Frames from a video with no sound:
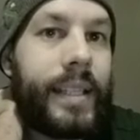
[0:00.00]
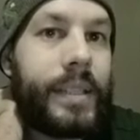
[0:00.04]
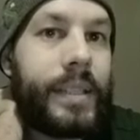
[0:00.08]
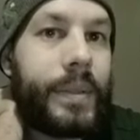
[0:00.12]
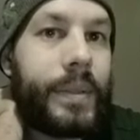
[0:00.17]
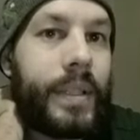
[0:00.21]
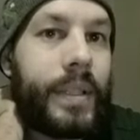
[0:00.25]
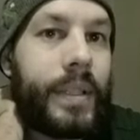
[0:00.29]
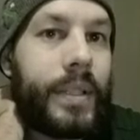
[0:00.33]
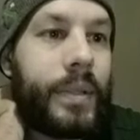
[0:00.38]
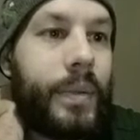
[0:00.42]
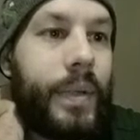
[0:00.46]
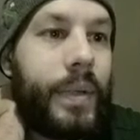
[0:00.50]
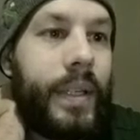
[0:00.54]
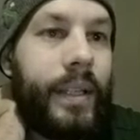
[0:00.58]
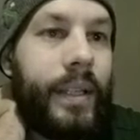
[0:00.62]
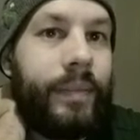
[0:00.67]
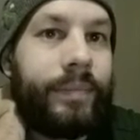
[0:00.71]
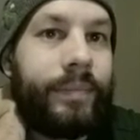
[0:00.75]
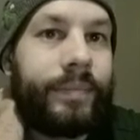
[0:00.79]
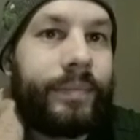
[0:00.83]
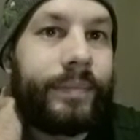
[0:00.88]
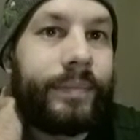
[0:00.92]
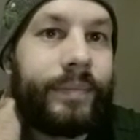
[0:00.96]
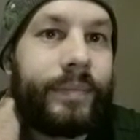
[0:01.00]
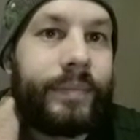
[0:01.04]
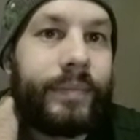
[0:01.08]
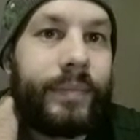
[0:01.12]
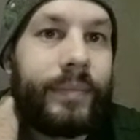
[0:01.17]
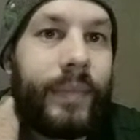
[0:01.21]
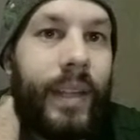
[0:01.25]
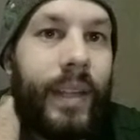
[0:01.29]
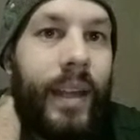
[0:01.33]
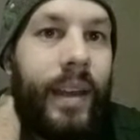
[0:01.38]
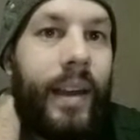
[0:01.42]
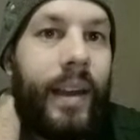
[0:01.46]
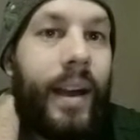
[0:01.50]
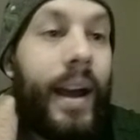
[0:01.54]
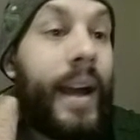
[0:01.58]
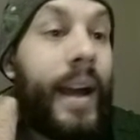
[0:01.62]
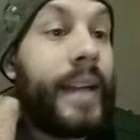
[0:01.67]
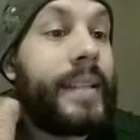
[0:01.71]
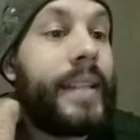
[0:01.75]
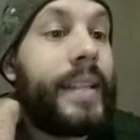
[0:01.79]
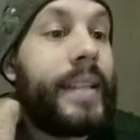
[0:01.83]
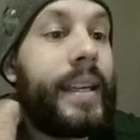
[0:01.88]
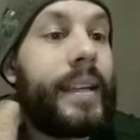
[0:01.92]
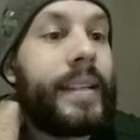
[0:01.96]
with his queen. I
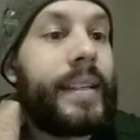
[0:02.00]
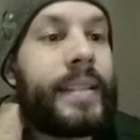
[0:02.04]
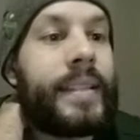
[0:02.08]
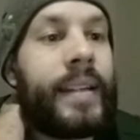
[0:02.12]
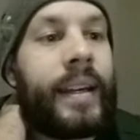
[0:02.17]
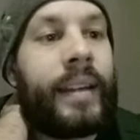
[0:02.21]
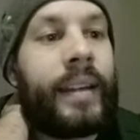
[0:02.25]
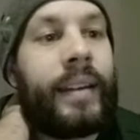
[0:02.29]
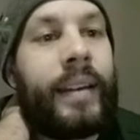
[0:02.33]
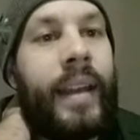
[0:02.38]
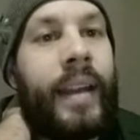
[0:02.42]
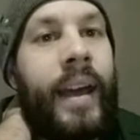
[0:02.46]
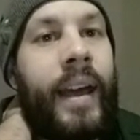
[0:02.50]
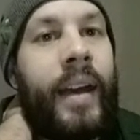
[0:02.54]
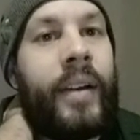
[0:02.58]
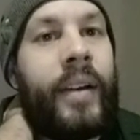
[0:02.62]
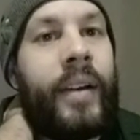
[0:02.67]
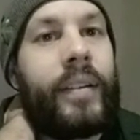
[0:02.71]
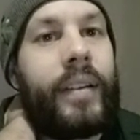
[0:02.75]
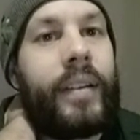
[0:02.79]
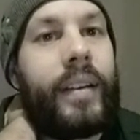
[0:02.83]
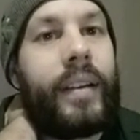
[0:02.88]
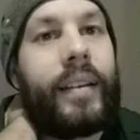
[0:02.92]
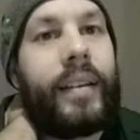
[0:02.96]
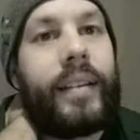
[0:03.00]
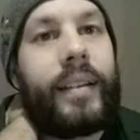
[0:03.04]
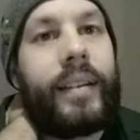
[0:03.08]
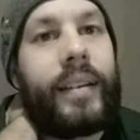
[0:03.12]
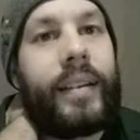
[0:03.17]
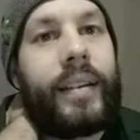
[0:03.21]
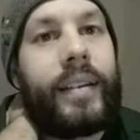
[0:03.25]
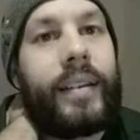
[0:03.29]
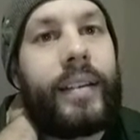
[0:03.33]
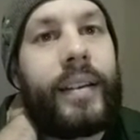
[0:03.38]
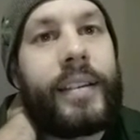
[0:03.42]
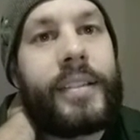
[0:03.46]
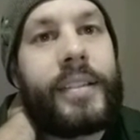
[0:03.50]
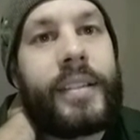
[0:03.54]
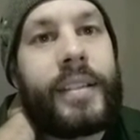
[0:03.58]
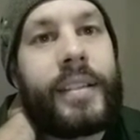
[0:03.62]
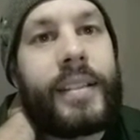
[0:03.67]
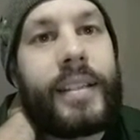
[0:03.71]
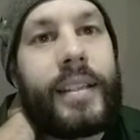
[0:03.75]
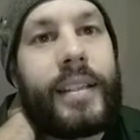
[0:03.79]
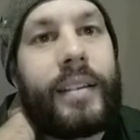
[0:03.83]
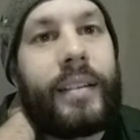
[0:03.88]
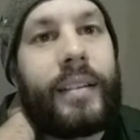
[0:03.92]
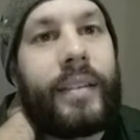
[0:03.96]
take his knight. Now, as you can
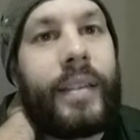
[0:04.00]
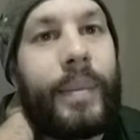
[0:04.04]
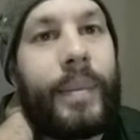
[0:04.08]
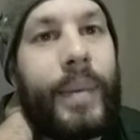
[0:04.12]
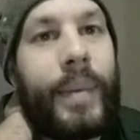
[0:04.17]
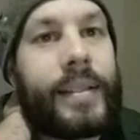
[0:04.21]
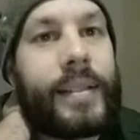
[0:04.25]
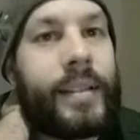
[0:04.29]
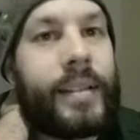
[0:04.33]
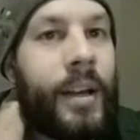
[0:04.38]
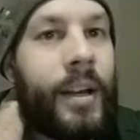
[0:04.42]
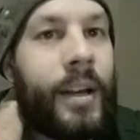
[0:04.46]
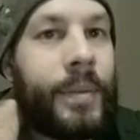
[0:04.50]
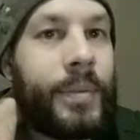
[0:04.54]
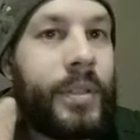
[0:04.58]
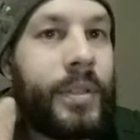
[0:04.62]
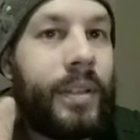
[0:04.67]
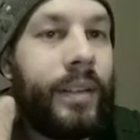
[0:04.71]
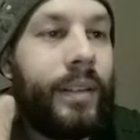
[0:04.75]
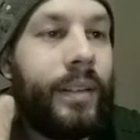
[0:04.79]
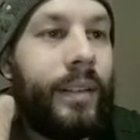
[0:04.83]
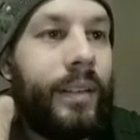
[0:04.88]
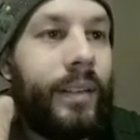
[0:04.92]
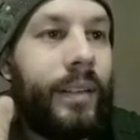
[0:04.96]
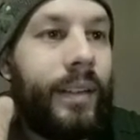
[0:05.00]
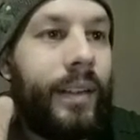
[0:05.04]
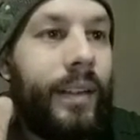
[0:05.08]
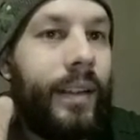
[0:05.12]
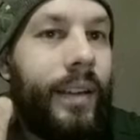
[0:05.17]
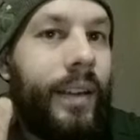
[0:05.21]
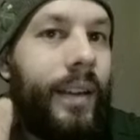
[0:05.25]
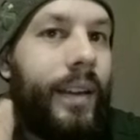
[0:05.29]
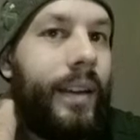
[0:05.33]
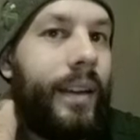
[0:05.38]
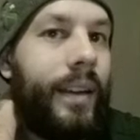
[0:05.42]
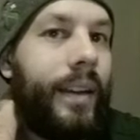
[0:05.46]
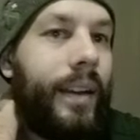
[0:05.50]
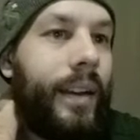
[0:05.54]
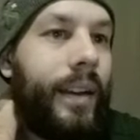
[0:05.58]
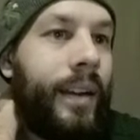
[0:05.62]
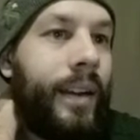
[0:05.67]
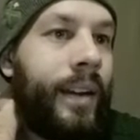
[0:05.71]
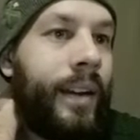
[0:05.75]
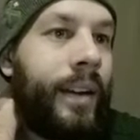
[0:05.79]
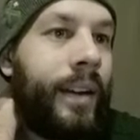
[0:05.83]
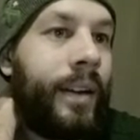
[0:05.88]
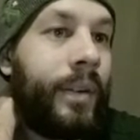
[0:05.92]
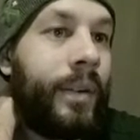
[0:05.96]
see here, the best option,
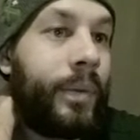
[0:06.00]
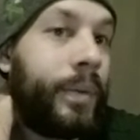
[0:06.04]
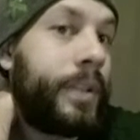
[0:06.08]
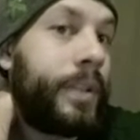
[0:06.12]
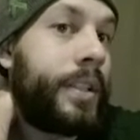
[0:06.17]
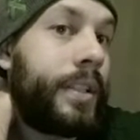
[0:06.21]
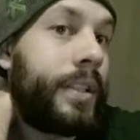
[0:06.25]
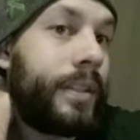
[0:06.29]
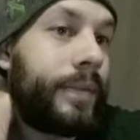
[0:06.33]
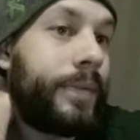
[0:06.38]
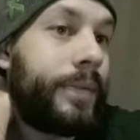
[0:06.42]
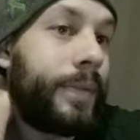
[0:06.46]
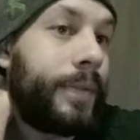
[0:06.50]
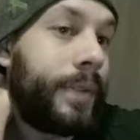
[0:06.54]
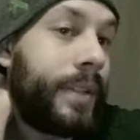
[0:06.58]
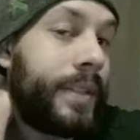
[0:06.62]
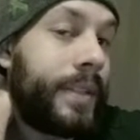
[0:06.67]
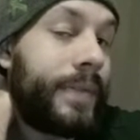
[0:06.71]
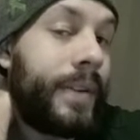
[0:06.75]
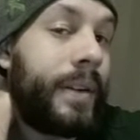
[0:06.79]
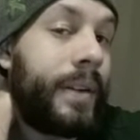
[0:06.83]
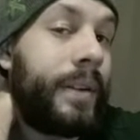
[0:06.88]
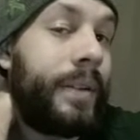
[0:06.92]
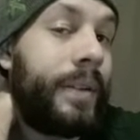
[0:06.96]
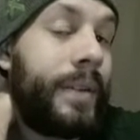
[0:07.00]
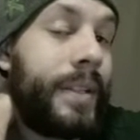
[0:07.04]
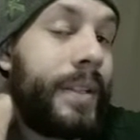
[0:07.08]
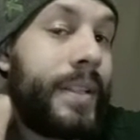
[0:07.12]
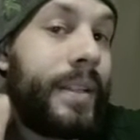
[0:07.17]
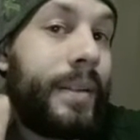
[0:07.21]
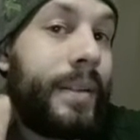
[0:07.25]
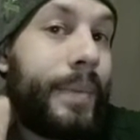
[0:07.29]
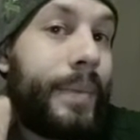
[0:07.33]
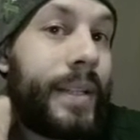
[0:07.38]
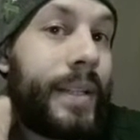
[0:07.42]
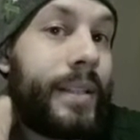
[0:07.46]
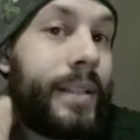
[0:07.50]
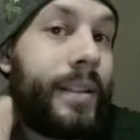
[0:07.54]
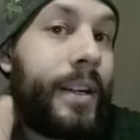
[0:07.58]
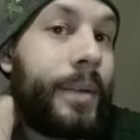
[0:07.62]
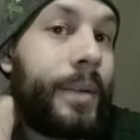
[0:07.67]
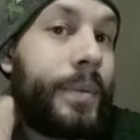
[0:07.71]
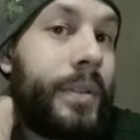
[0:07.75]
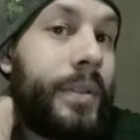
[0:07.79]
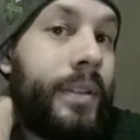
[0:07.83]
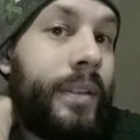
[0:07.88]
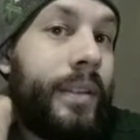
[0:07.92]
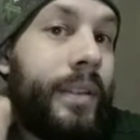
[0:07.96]
which for this very reason, the best
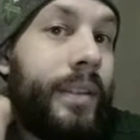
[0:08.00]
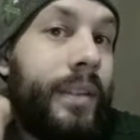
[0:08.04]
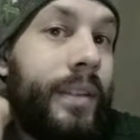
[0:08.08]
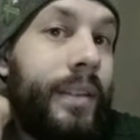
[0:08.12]
option,